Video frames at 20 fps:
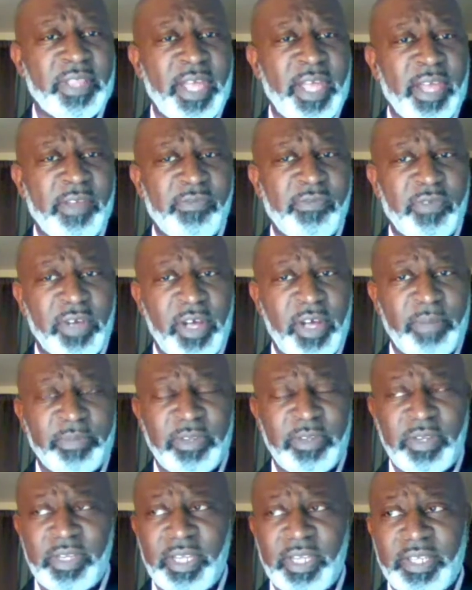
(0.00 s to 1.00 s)
Thank you for coming
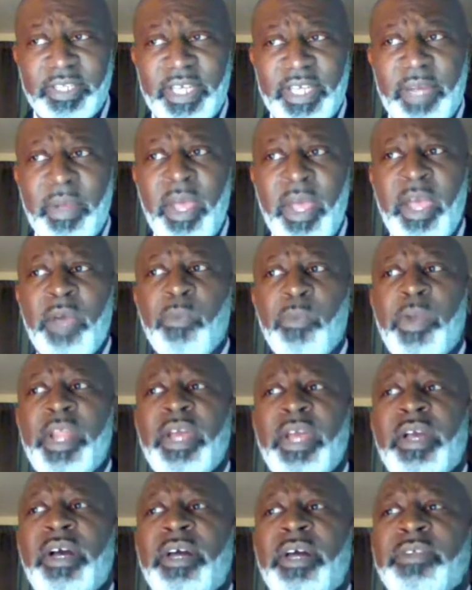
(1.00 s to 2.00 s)
to the dinner When
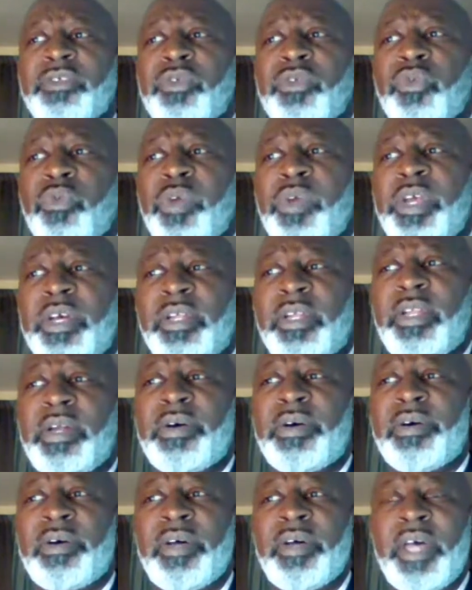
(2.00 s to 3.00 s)
it comes to real
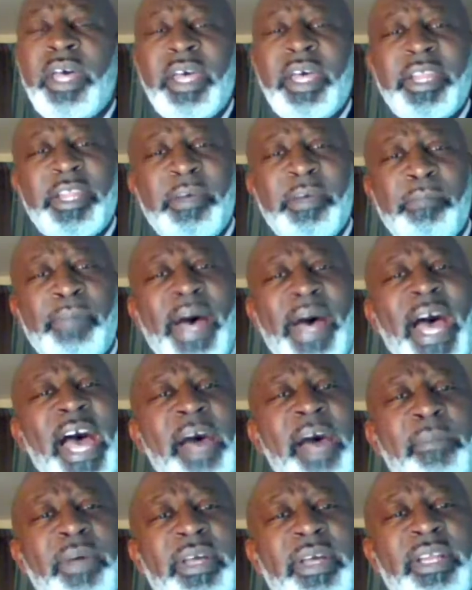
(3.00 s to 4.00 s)
love, the
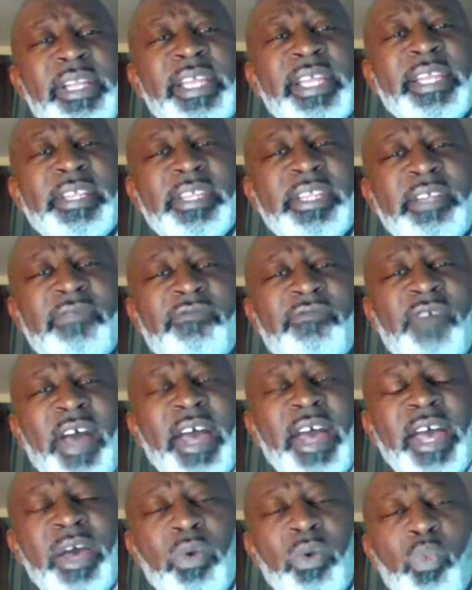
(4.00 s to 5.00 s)
Bible clearly
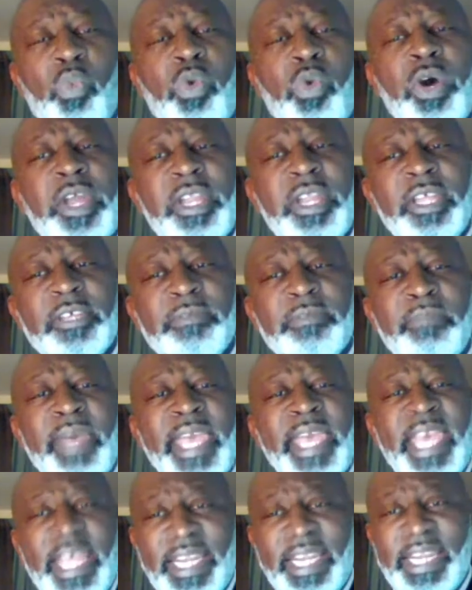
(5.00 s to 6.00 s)
defines what this
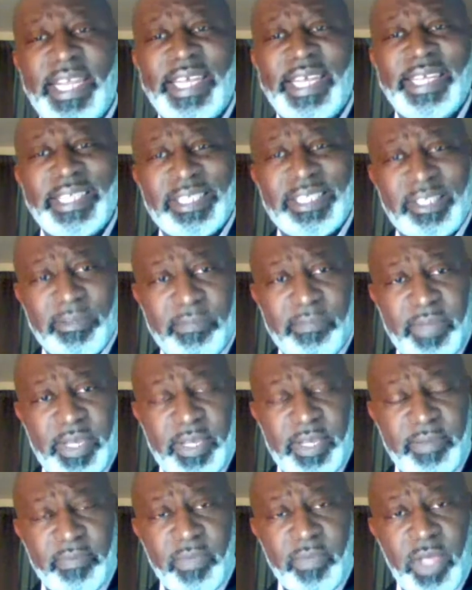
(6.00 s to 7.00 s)
man needs to
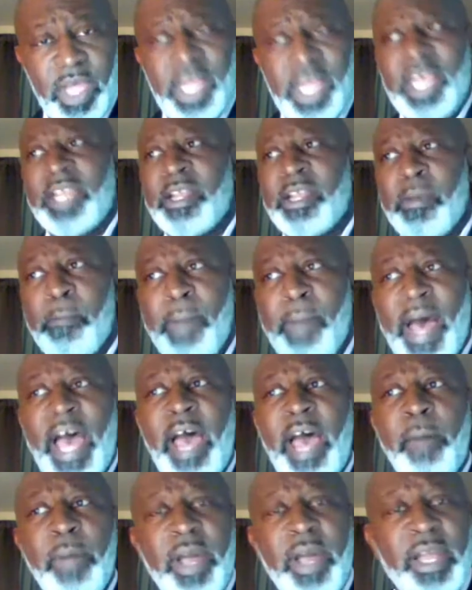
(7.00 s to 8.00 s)
be. The
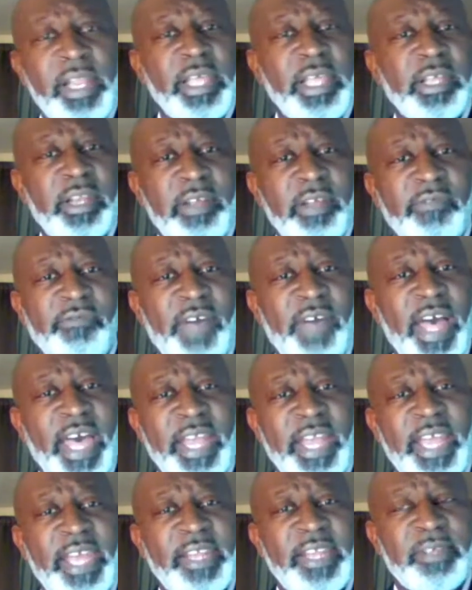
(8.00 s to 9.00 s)
Bible clearly
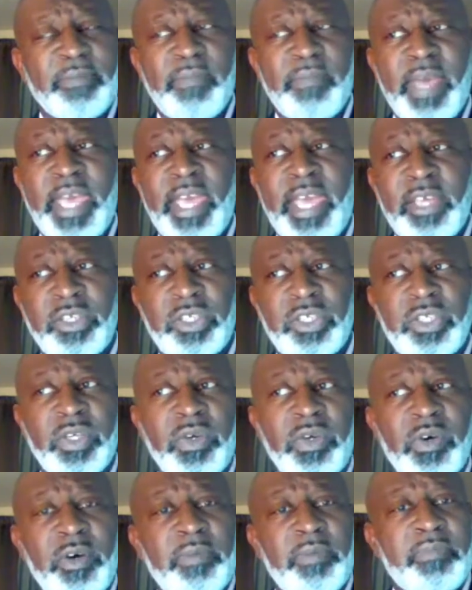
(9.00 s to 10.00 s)
defines that this man
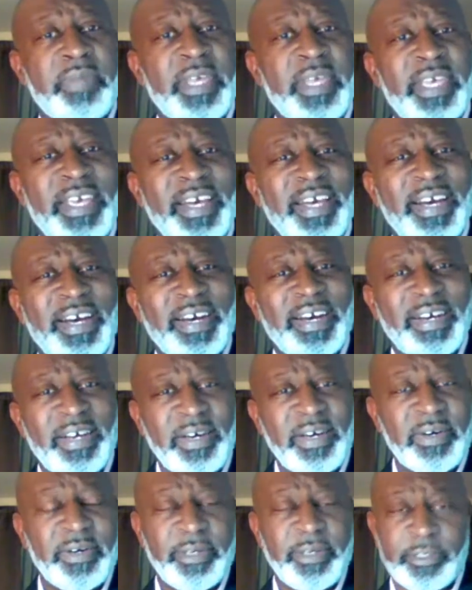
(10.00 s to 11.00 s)
should be a
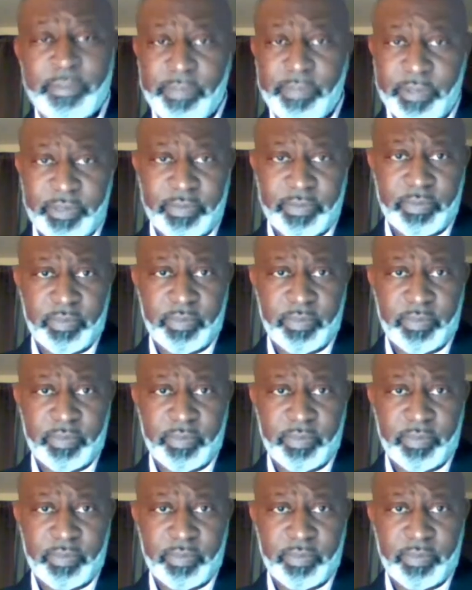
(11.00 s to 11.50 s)
husband.